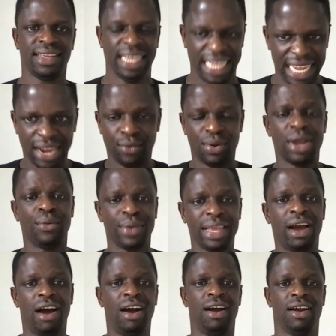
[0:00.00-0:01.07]
Here where
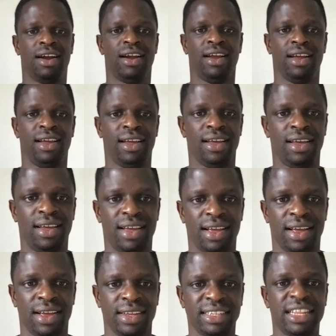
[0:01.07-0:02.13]
we are,
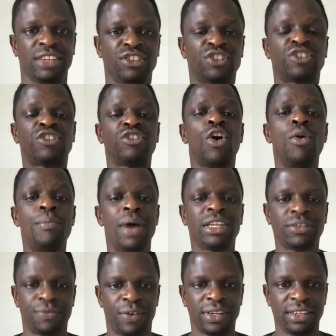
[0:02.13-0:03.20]
there's so
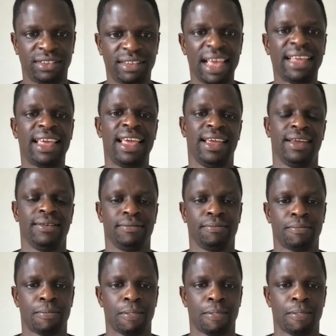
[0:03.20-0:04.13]
much for the taking.